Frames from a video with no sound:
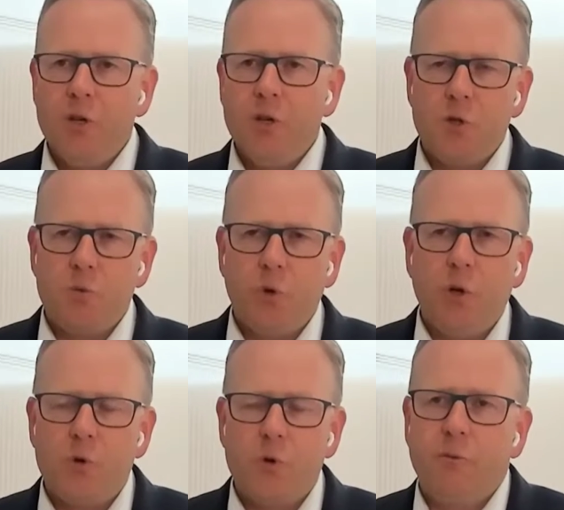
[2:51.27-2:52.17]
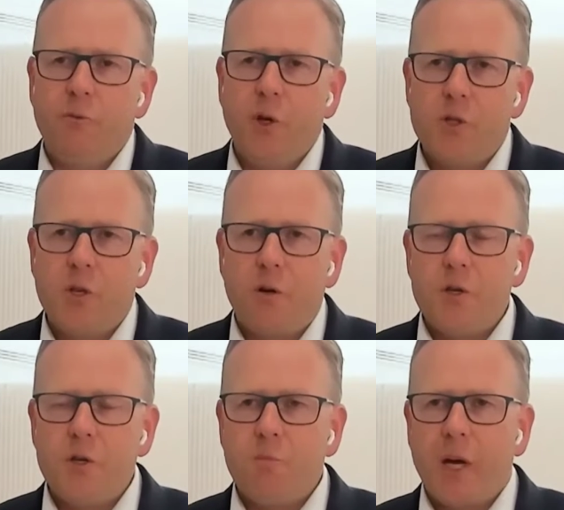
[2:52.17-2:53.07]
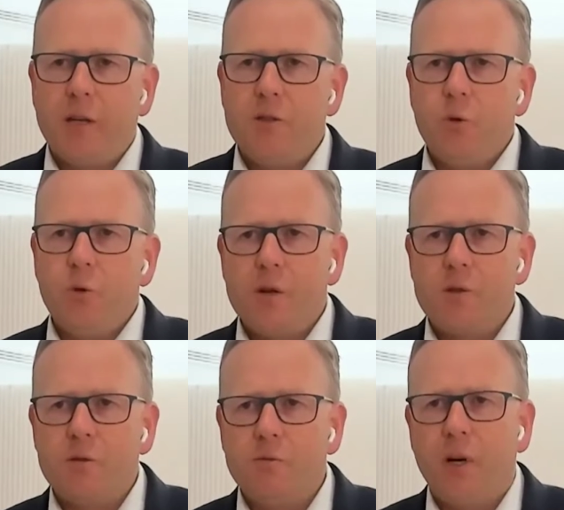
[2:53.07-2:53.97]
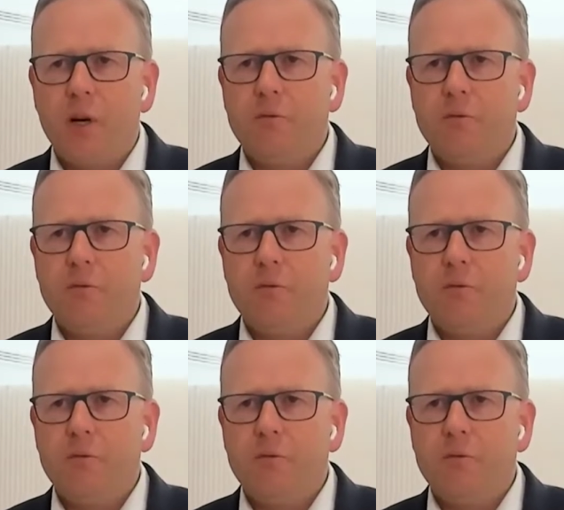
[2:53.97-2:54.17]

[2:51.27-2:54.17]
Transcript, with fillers: since we launched the first generation back in 2005.